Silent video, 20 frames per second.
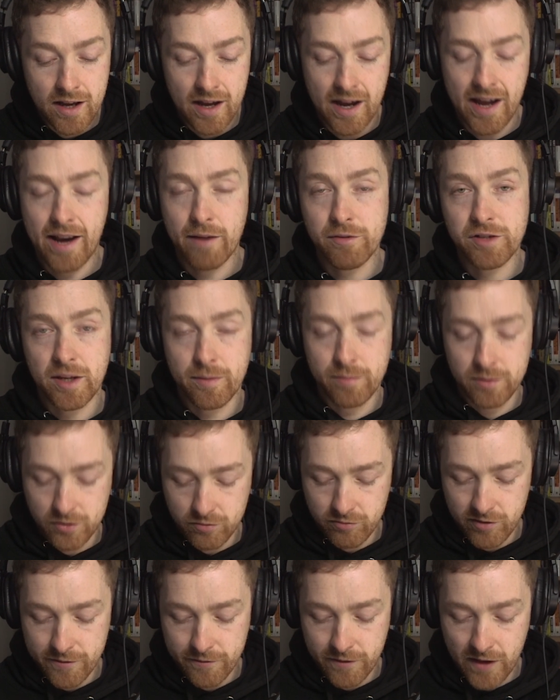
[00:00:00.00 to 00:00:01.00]
and I was able to
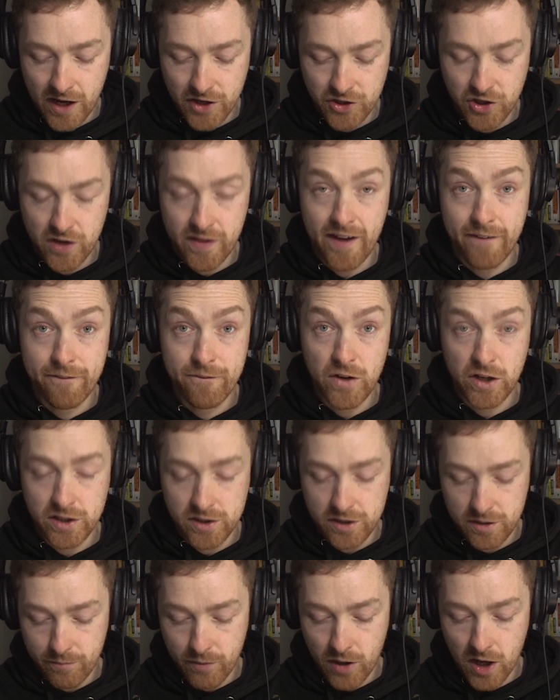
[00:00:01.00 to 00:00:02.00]
reflash, and that
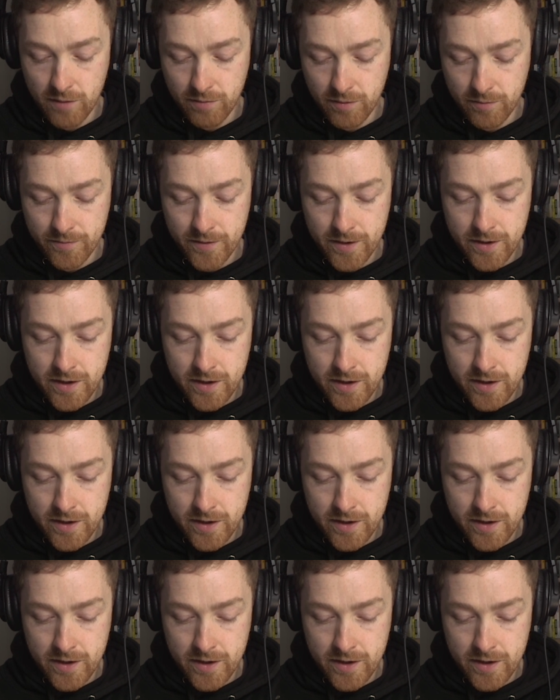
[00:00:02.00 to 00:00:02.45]
fixed the problem.